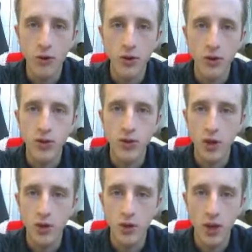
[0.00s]
your
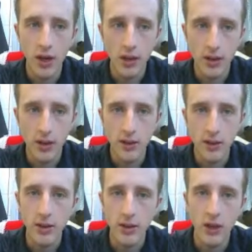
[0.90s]
instructor, and
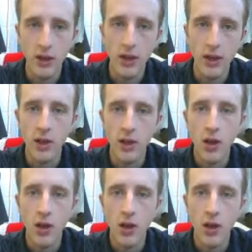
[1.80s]
this is a